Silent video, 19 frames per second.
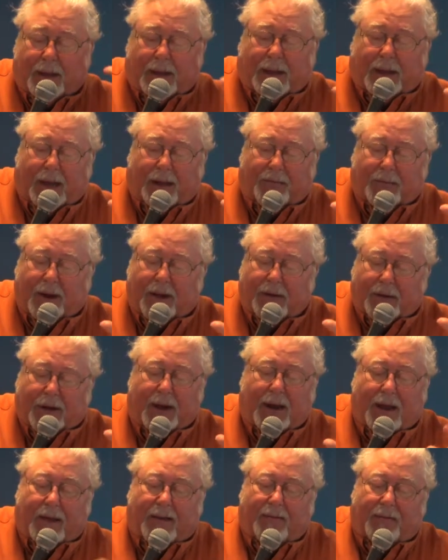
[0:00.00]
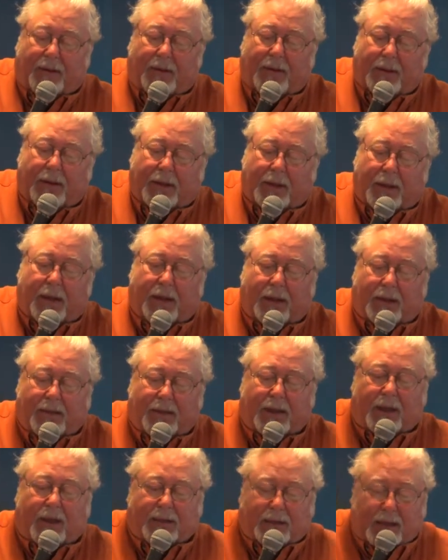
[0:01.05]
I'd rather have uh,
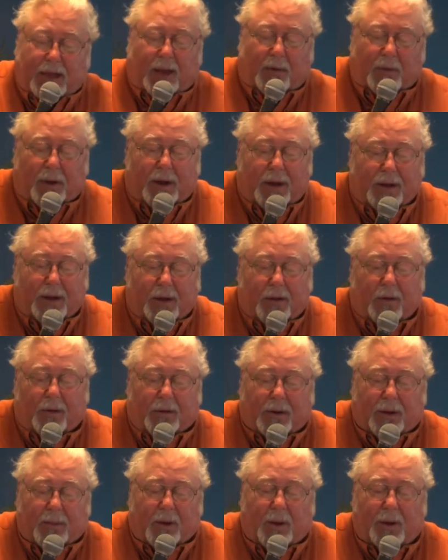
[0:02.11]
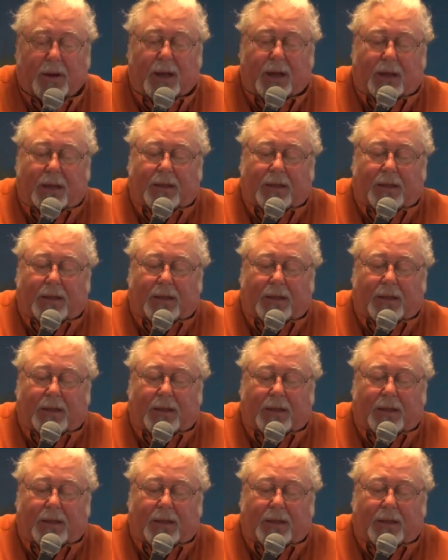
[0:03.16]
the, that way, you know, come on,